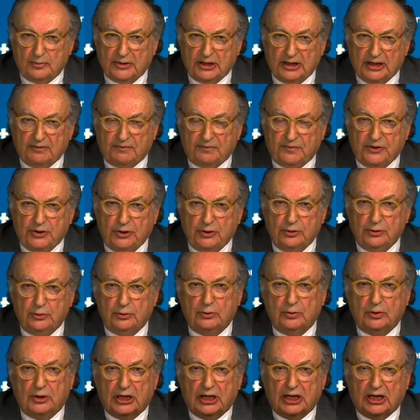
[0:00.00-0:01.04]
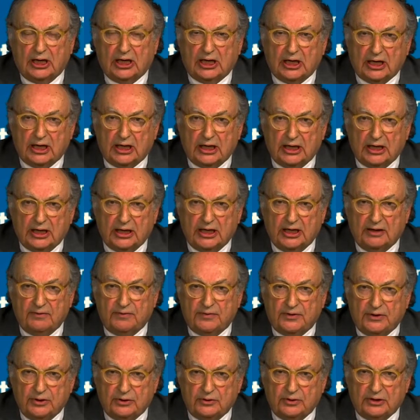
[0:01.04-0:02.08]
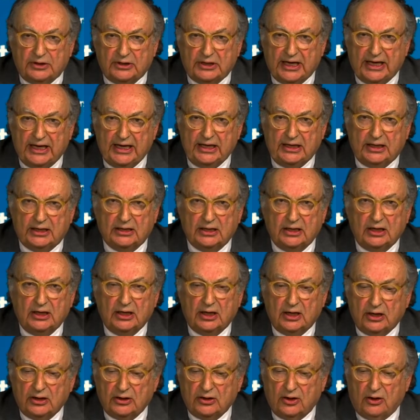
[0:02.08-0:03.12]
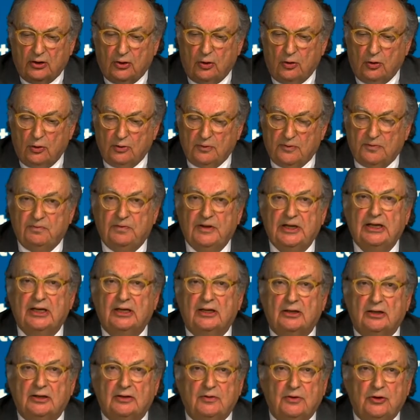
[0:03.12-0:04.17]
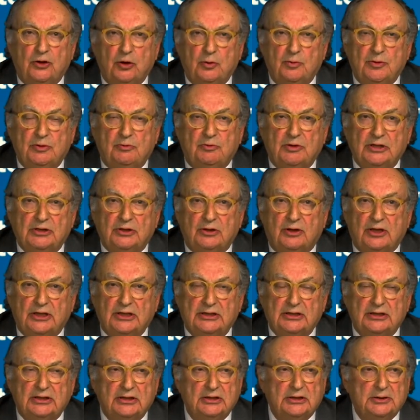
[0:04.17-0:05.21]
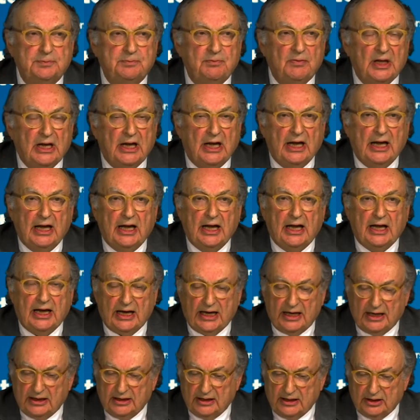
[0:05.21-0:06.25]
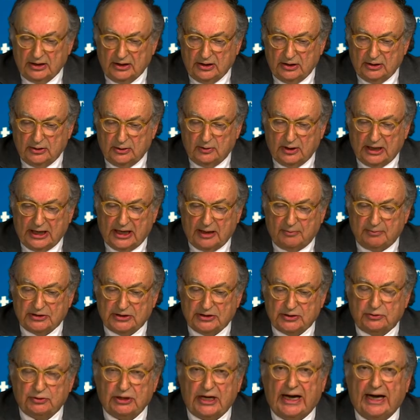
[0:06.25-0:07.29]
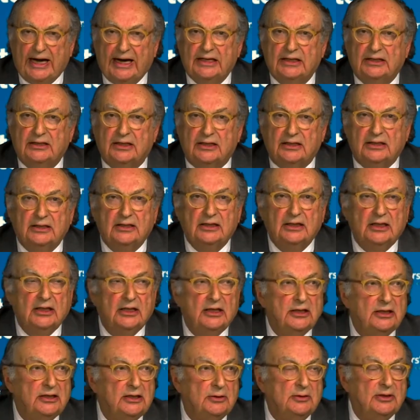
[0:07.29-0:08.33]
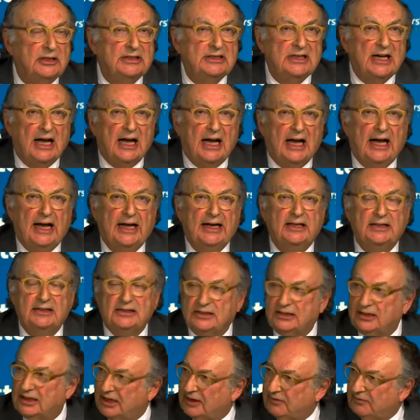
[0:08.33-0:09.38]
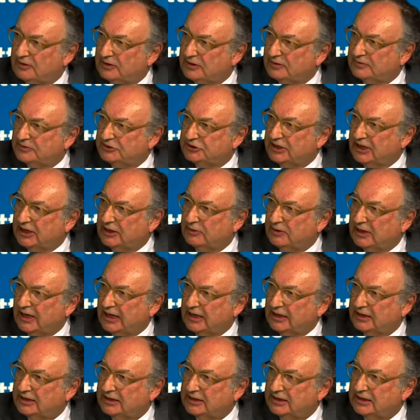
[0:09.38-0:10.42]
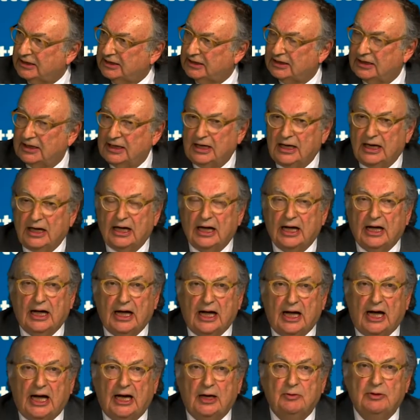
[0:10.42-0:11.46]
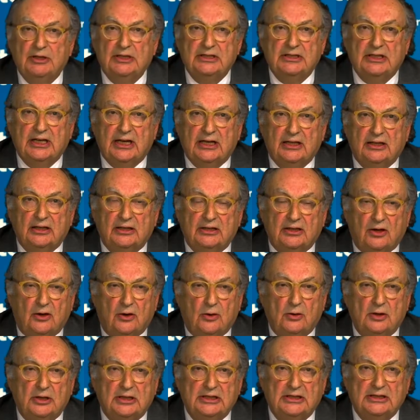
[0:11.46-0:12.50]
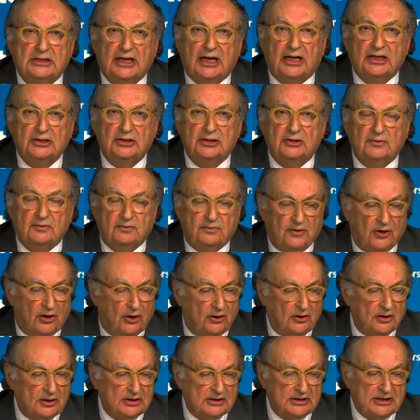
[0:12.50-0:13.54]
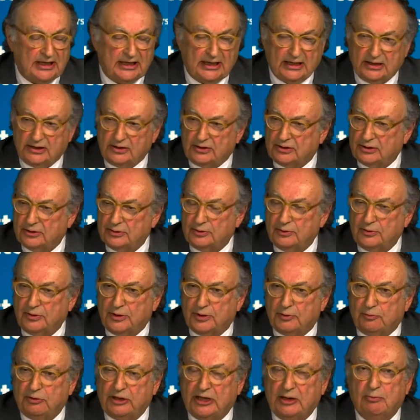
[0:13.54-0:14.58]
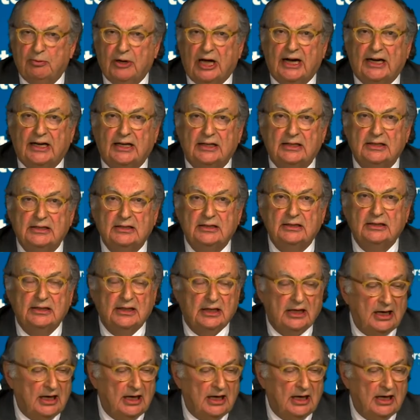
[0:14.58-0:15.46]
if, you, uh, if you take the whole field of human resources and you abstract it to its highest level of generality, uh, I would say that the whole discussion falls into three buckets